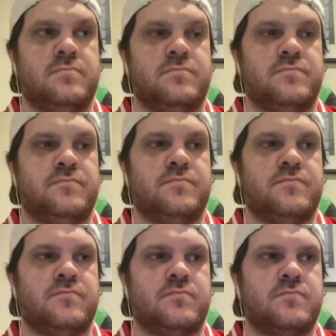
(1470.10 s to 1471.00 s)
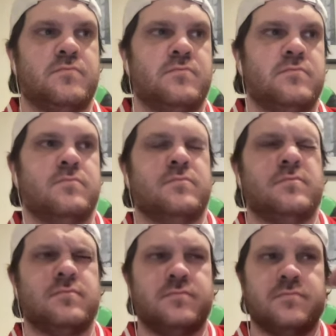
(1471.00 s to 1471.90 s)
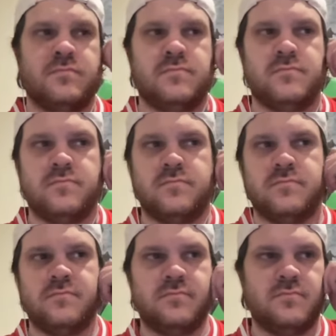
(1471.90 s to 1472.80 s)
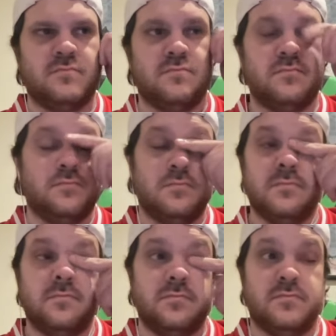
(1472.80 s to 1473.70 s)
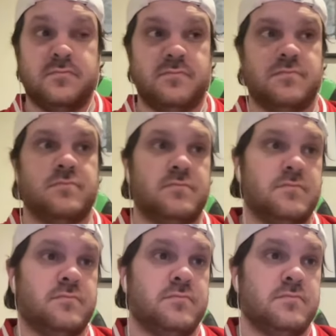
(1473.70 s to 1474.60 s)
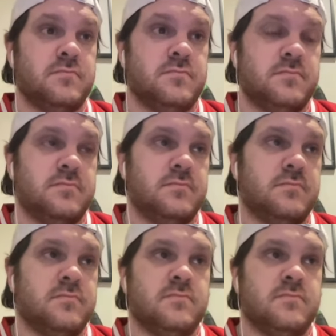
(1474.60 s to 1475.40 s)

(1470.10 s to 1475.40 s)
(silent)